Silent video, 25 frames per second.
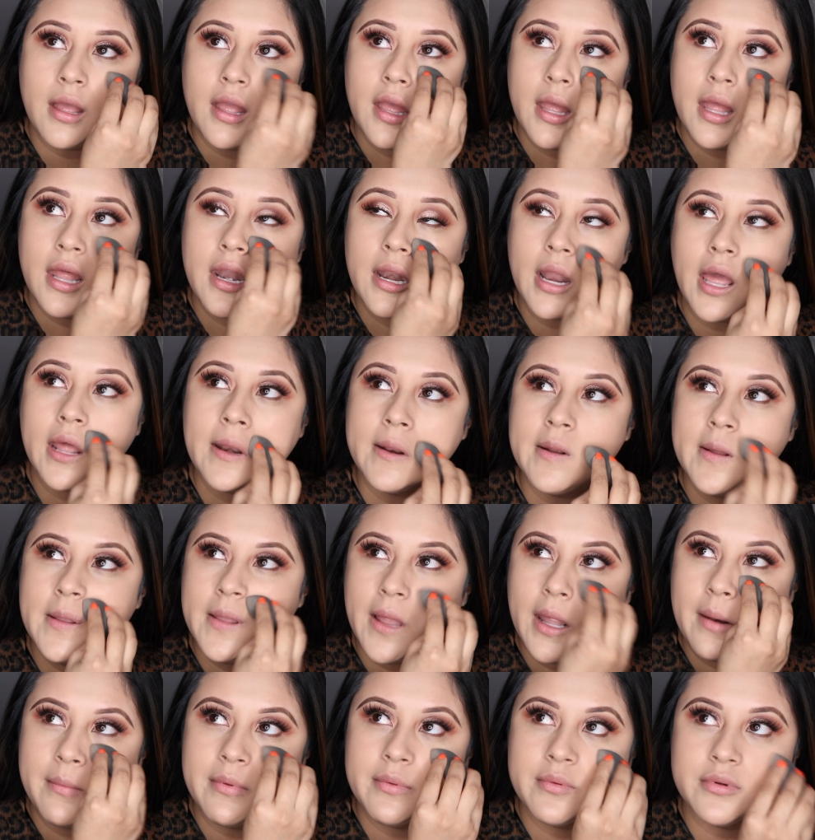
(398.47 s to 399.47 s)
And I know a
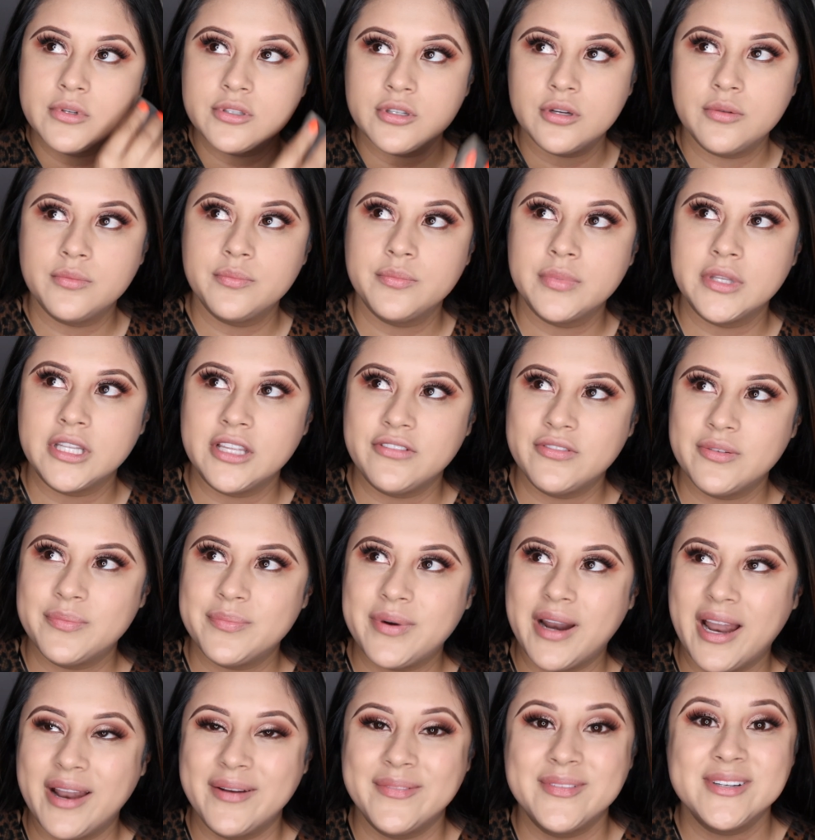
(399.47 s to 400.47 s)
lot of people don't believe in
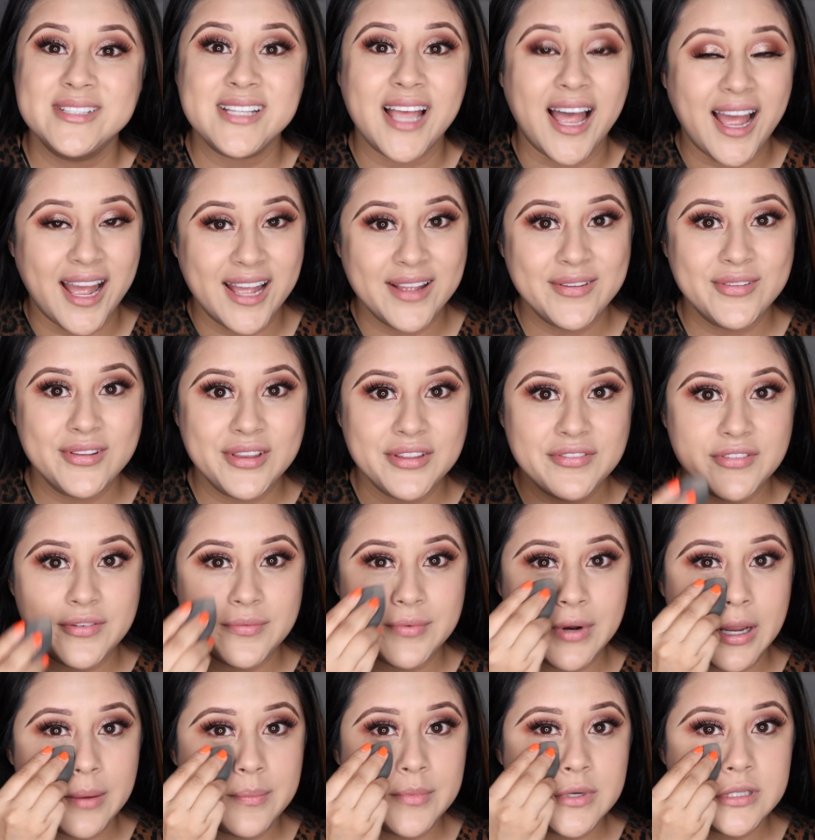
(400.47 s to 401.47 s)
primers. I believe
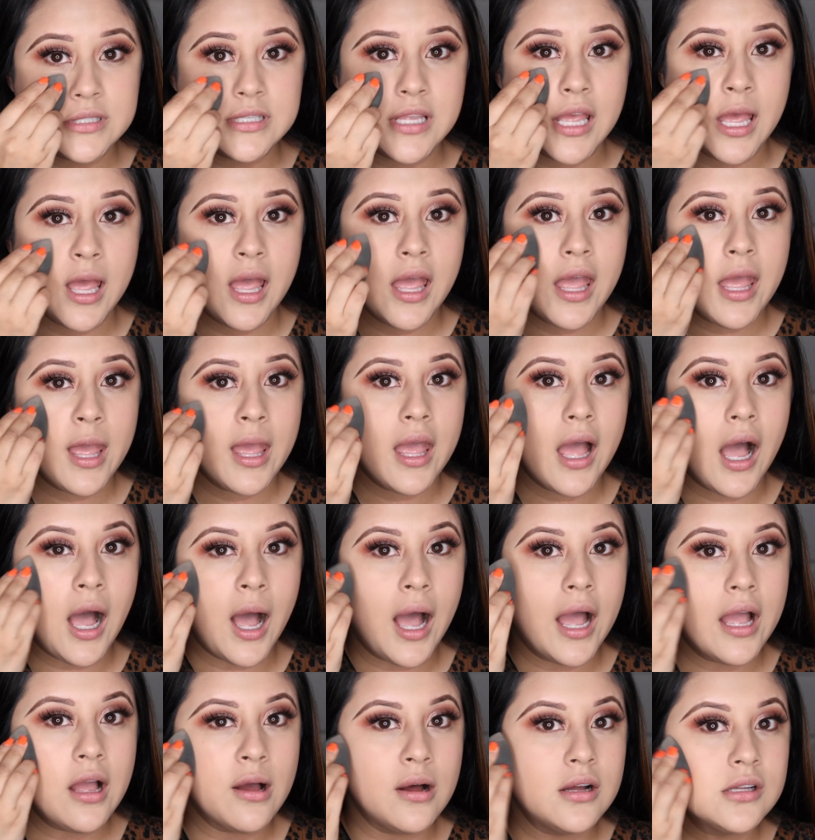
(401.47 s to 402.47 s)
in primers.
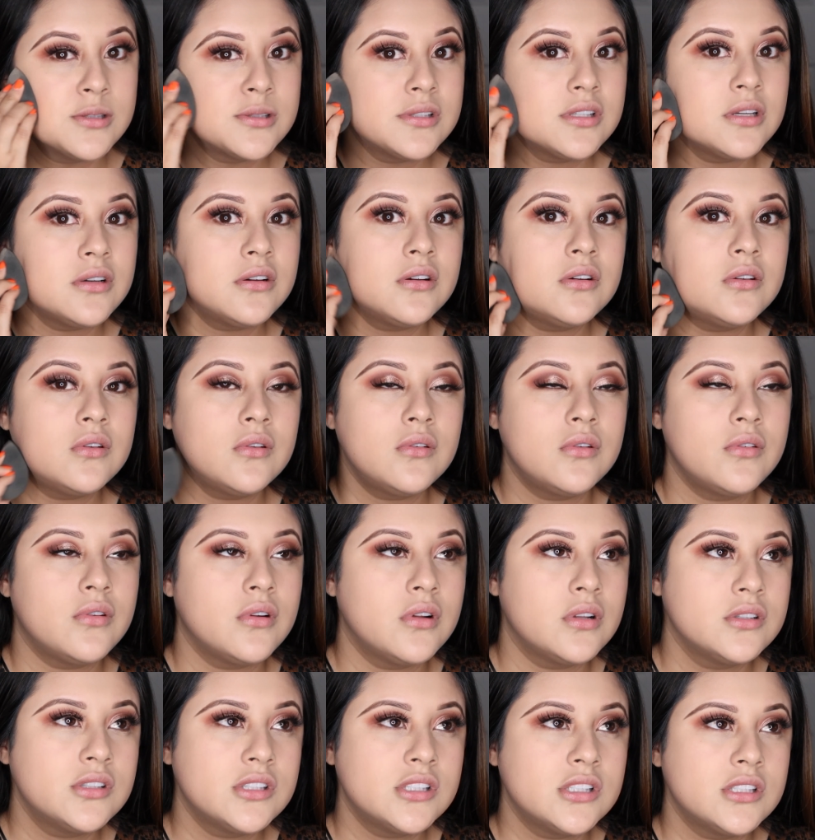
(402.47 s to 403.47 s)
I also
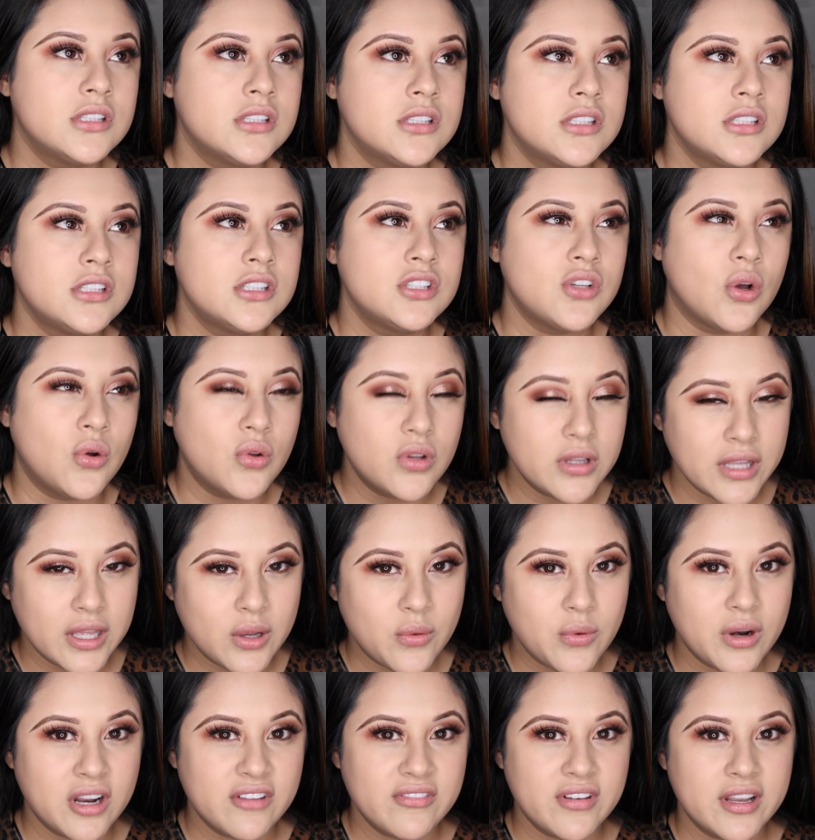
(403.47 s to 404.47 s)
don't
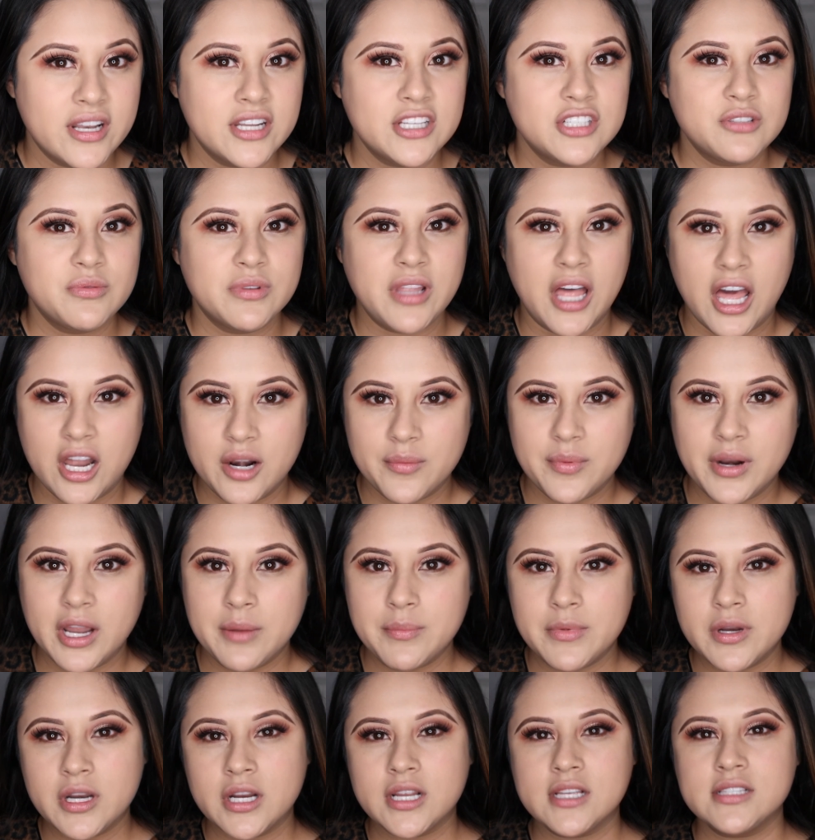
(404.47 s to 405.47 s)
like wearing foundation without a
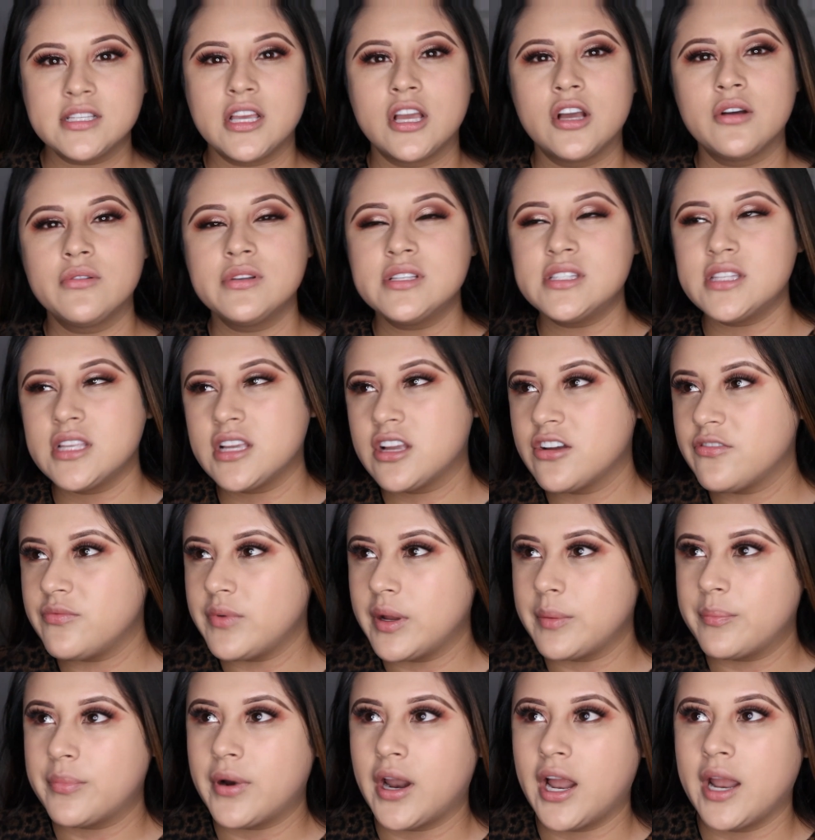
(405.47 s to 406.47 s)
primer, because I always think of
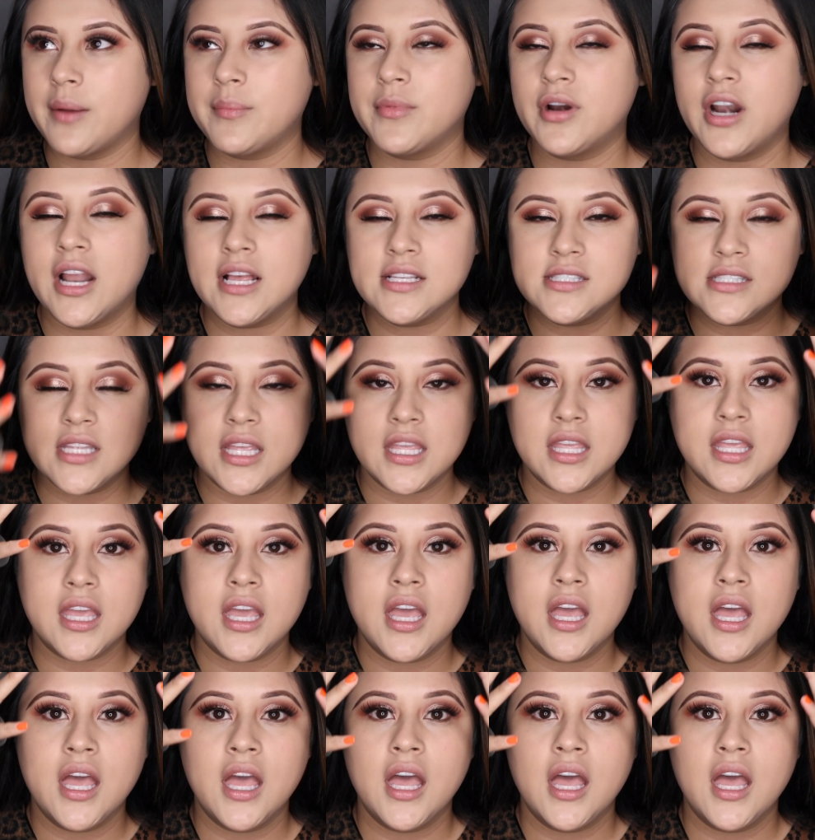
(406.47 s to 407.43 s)
my primer as like